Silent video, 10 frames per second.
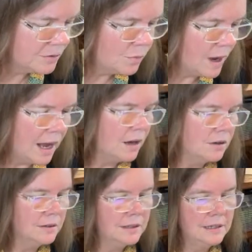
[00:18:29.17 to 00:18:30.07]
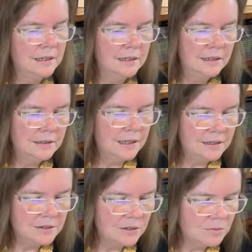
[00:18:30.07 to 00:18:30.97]
Wow. That
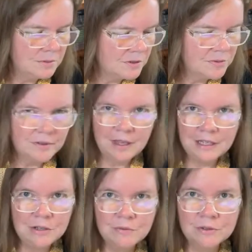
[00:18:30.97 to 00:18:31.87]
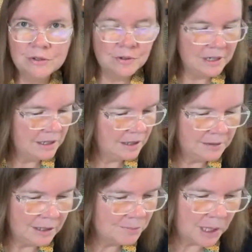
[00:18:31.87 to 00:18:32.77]
is so wonderful. Thank you for joining.
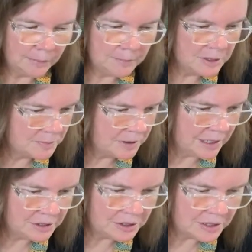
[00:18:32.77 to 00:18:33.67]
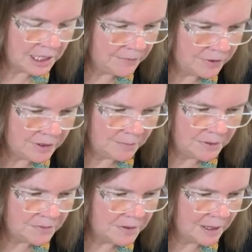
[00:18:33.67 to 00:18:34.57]
I probably mispronounced your name. Forgive me
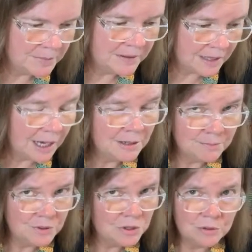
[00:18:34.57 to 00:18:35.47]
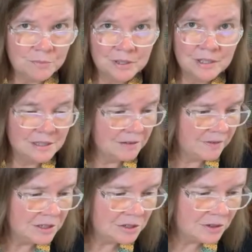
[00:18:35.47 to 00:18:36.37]
for that, but I am so appreciative
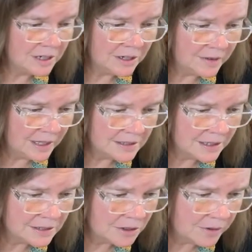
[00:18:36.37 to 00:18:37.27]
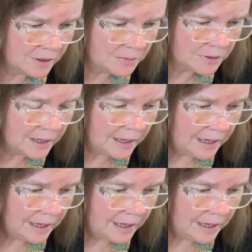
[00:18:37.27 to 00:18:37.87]
that you're here. That's incredible.